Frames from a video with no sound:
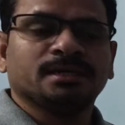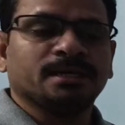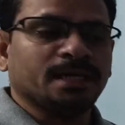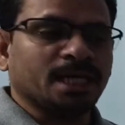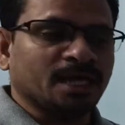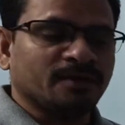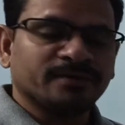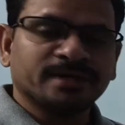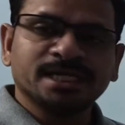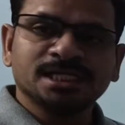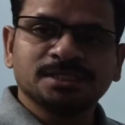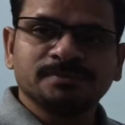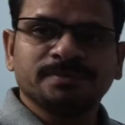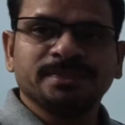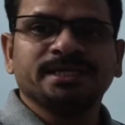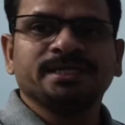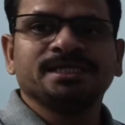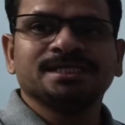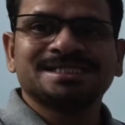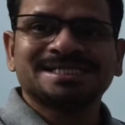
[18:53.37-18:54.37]
average
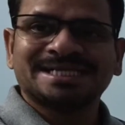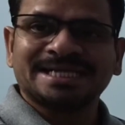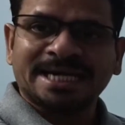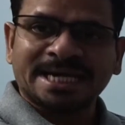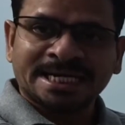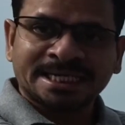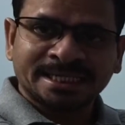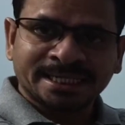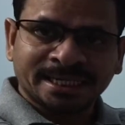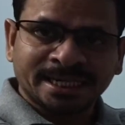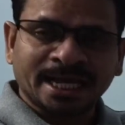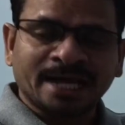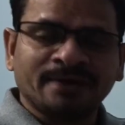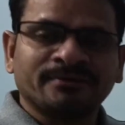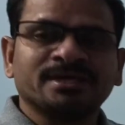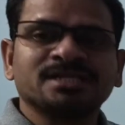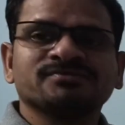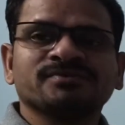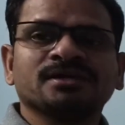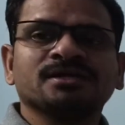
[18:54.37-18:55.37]
speed is greater than
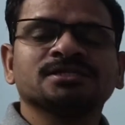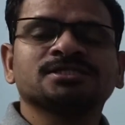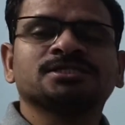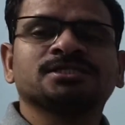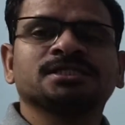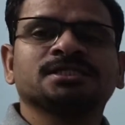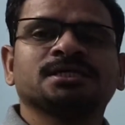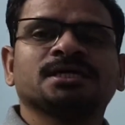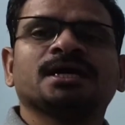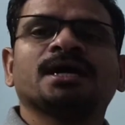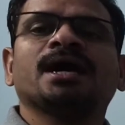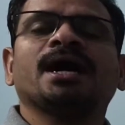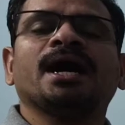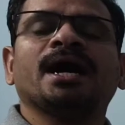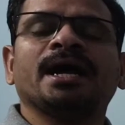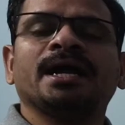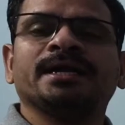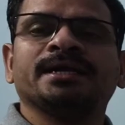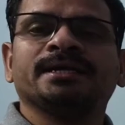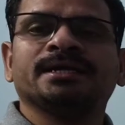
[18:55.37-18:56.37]
average velocity,
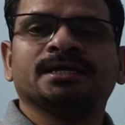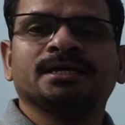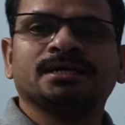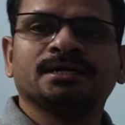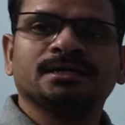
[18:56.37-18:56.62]
and